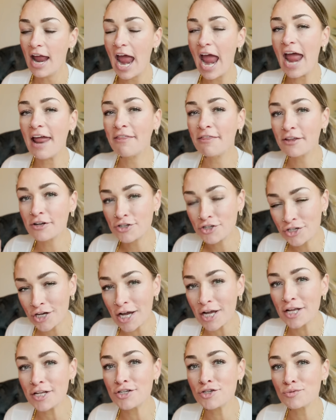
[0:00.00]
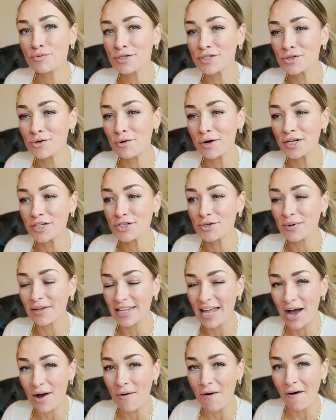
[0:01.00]
And the judge was going to
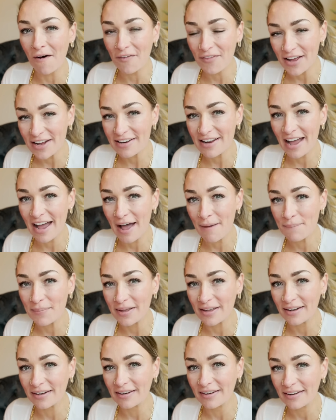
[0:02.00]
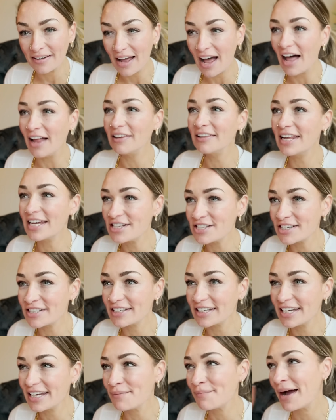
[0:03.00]
allow all that to happen,
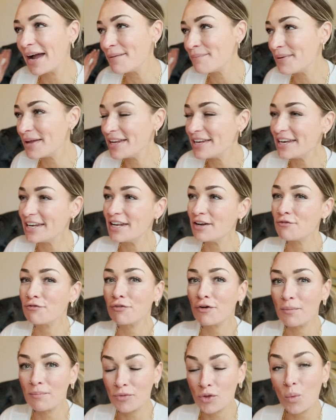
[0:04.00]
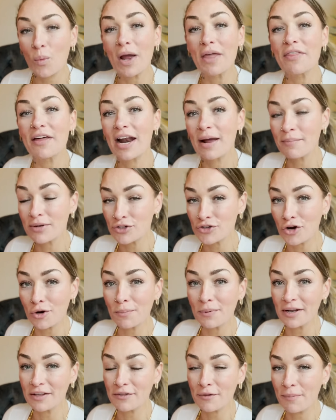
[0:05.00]
allegedly, in my opinion, and from the way that I'm interpreting the